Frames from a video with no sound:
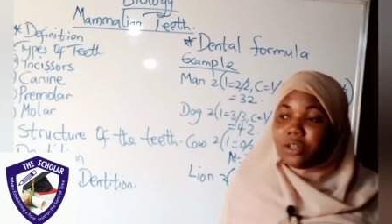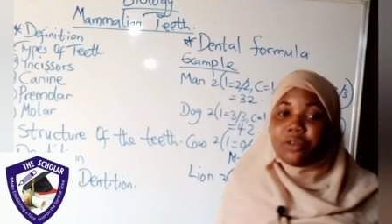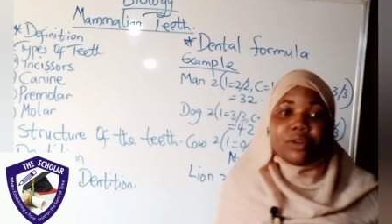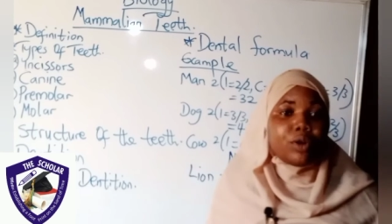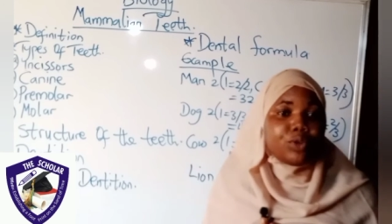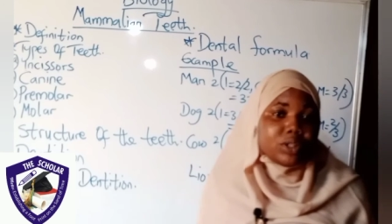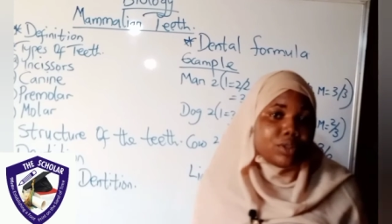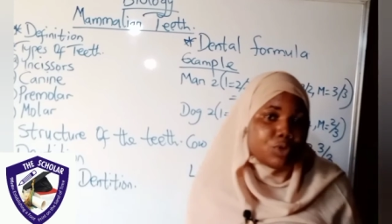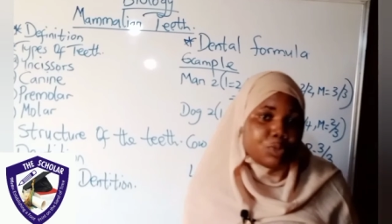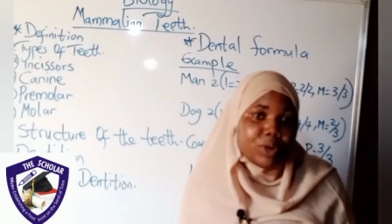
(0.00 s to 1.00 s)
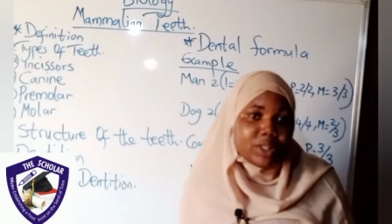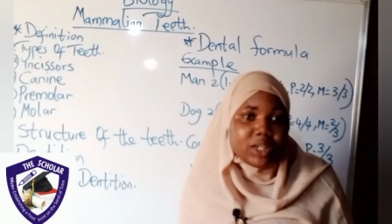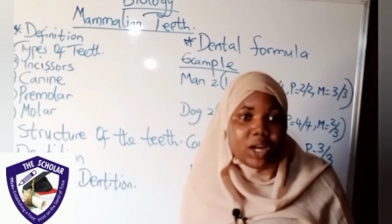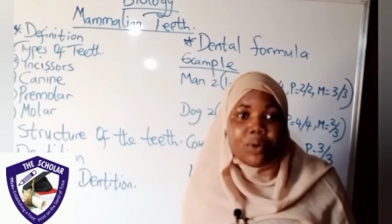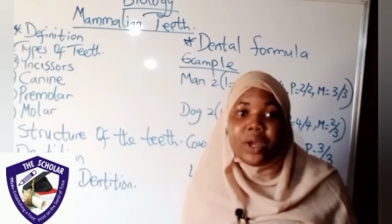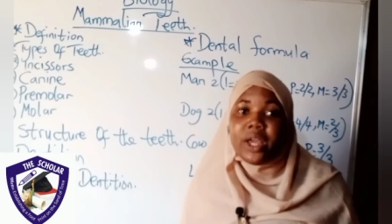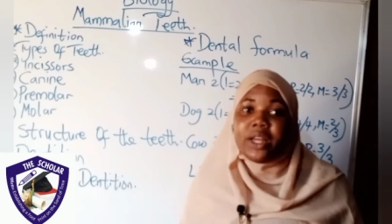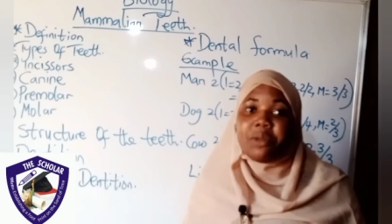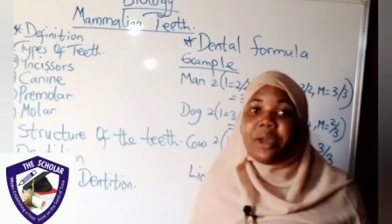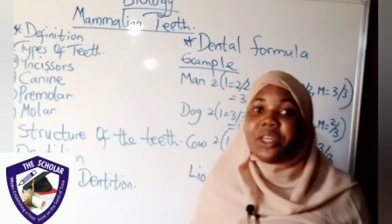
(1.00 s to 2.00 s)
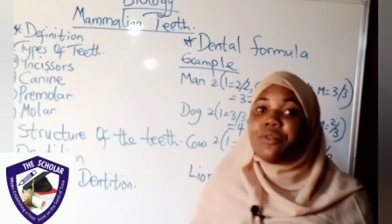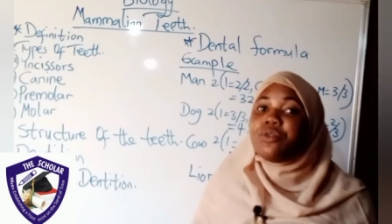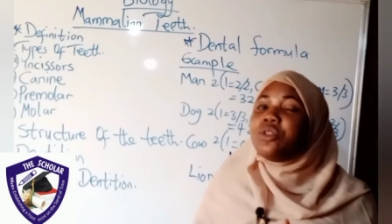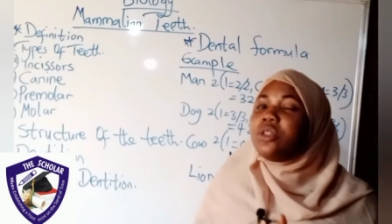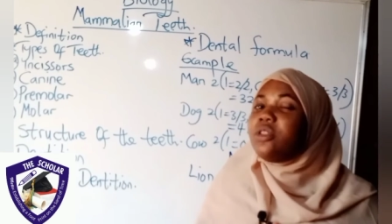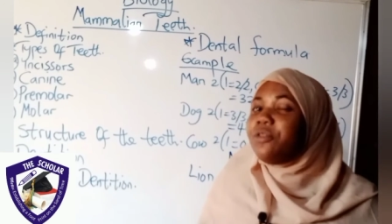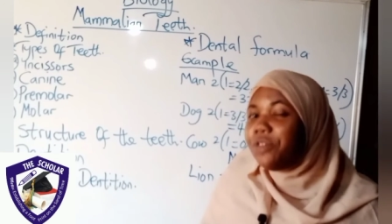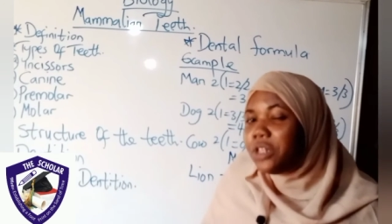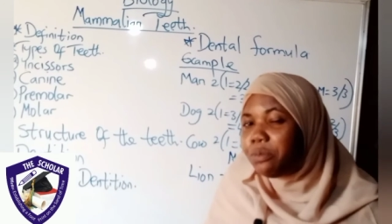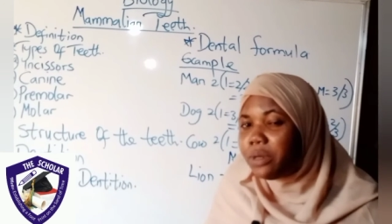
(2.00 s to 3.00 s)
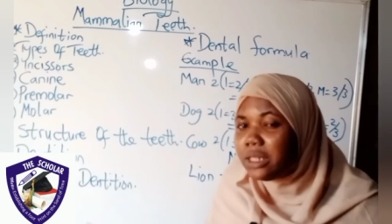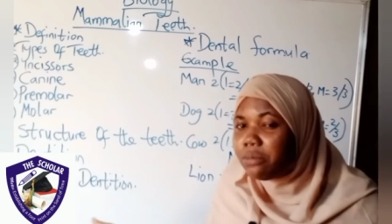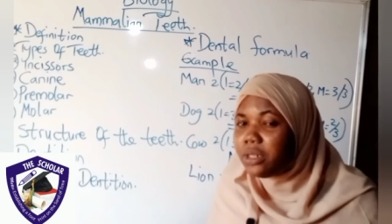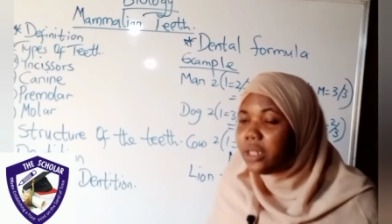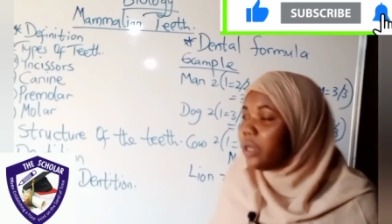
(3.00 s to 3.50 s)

in an alternative to practical. They might give you different specimen. They